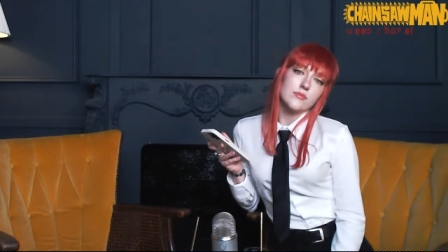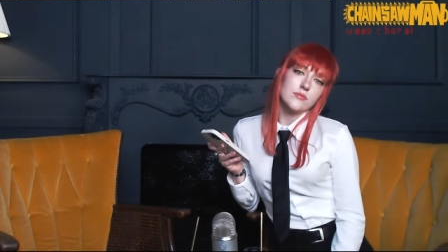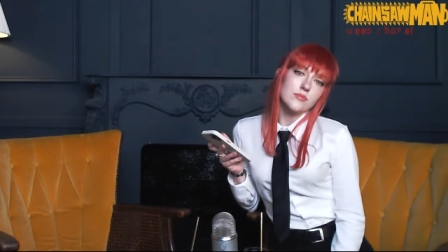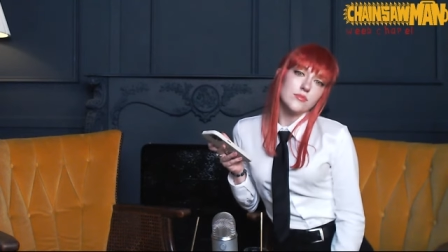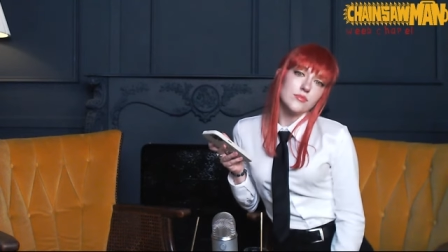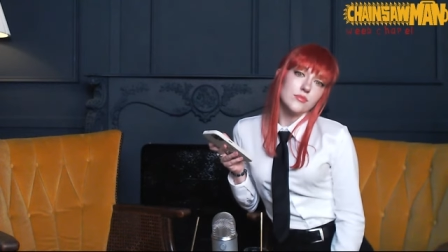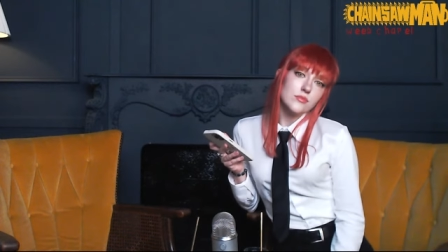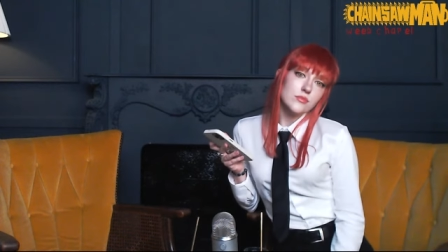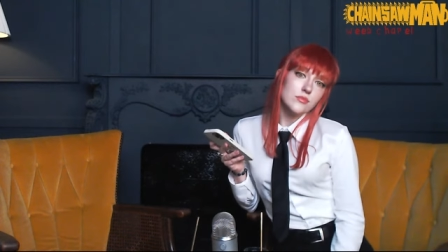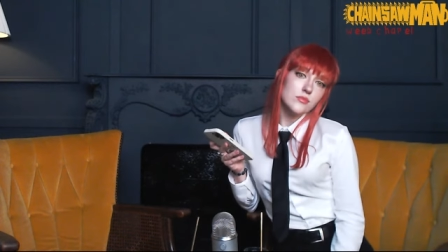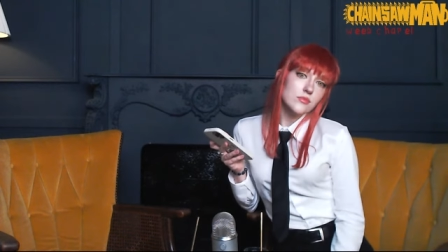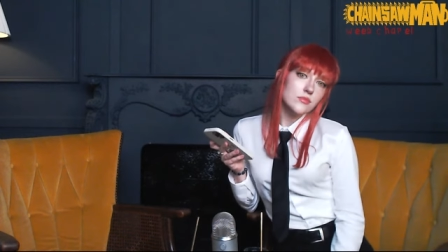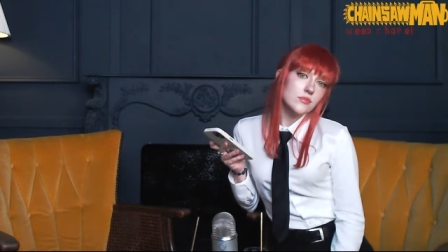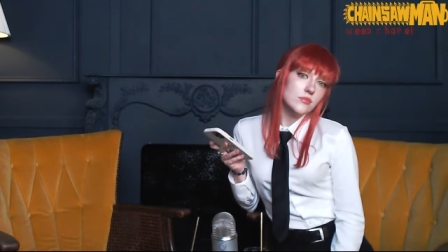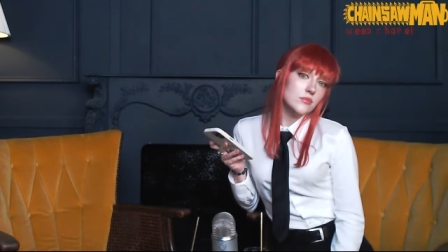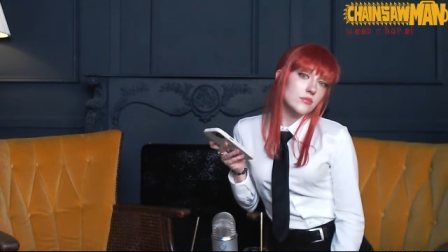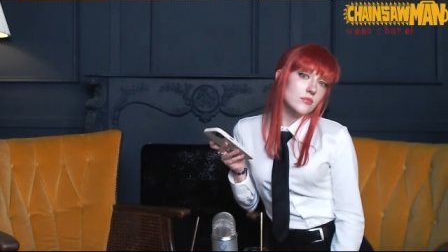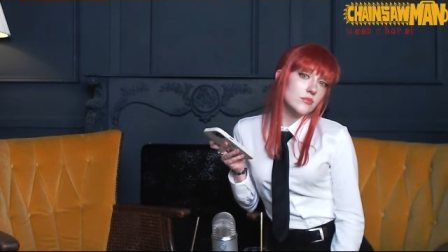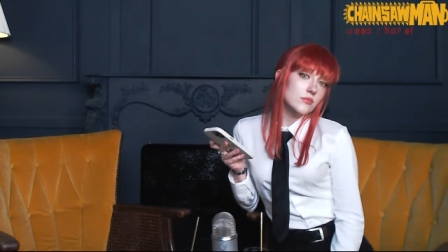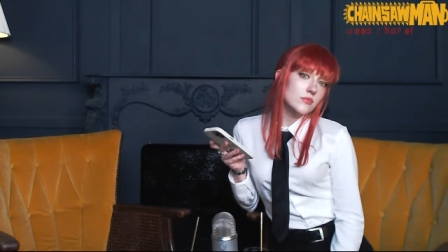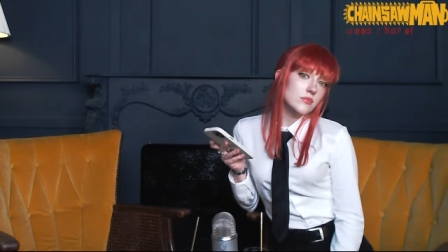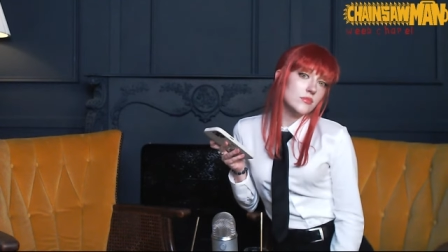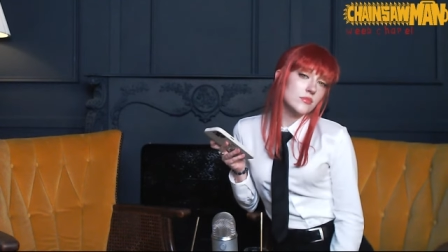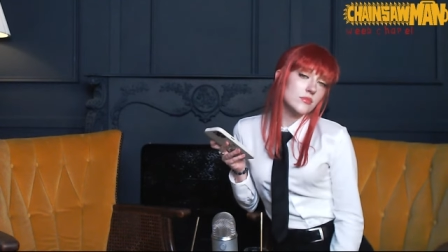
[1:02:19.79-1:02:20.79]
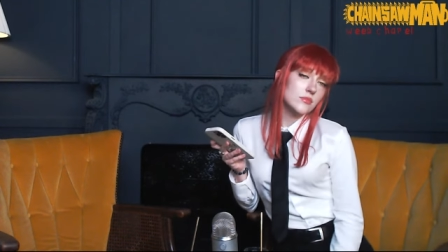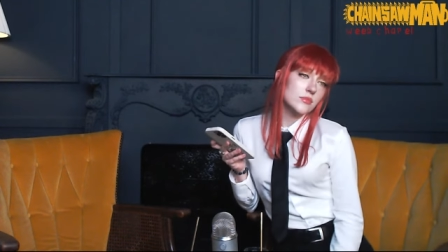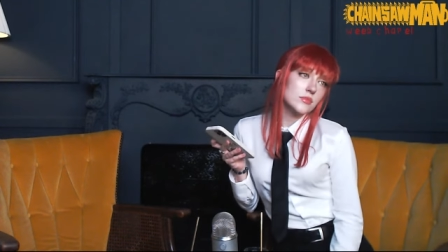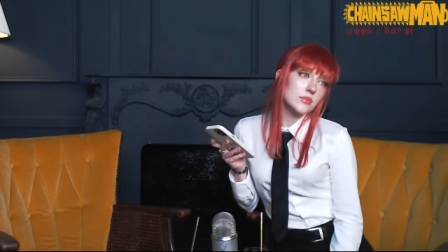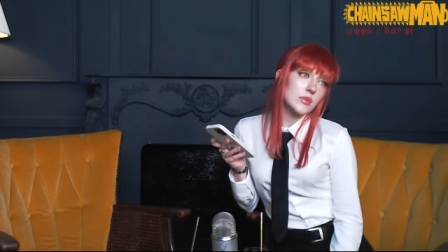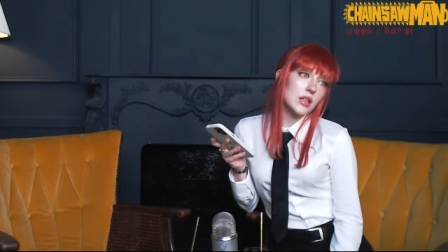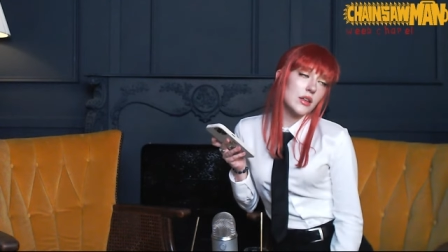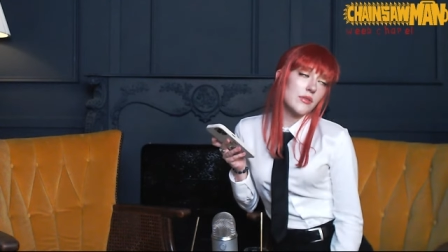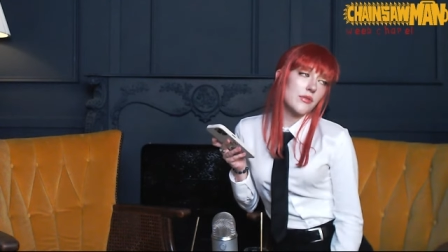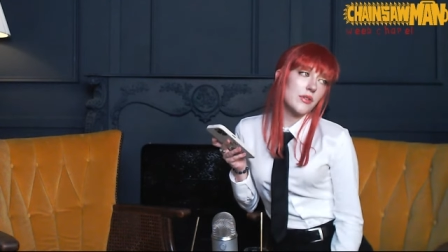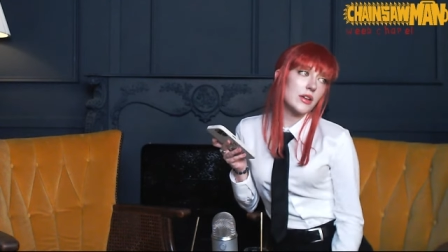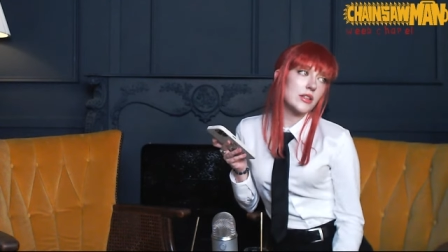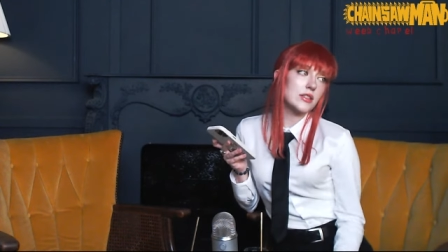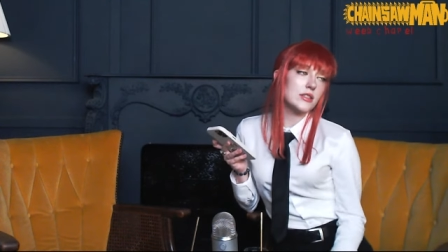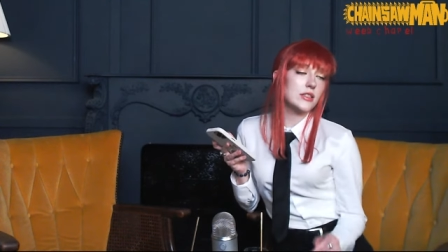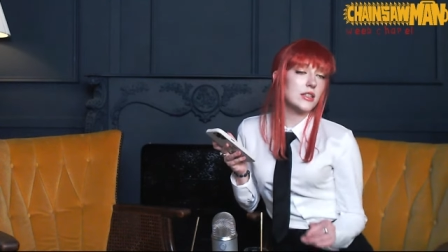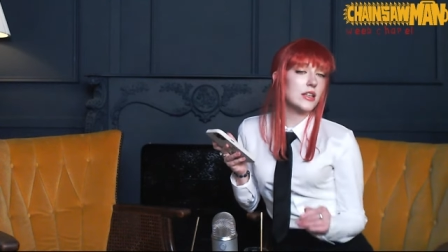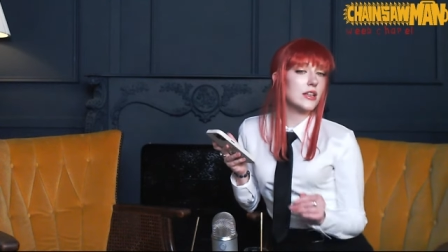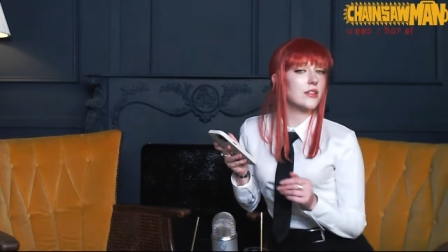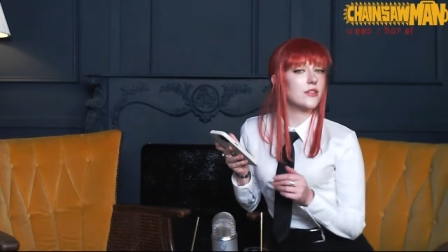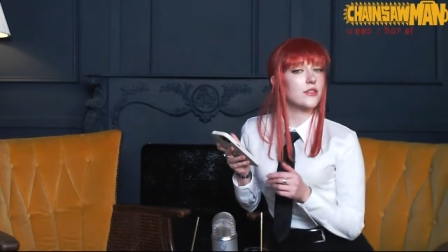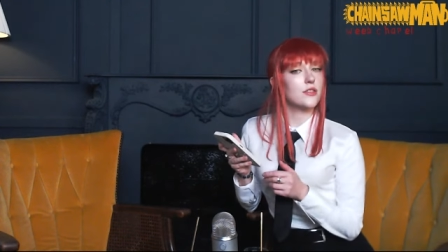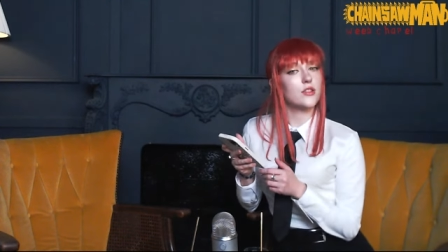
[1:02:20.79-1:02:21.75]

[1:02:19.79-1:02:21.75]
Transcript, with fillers: If I did,